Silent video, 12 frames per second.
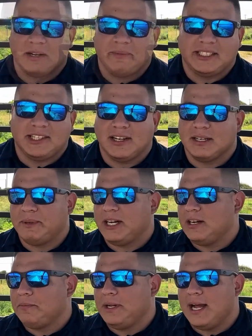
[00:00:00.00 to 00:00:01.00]
going to be talking
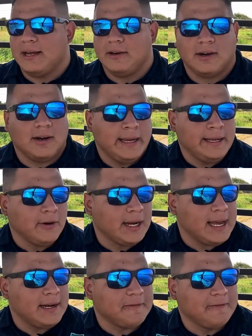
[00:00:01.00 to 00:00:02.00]
about applying our
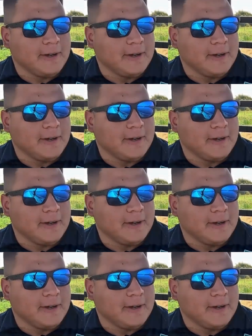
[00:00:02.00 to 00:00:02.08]
inorganic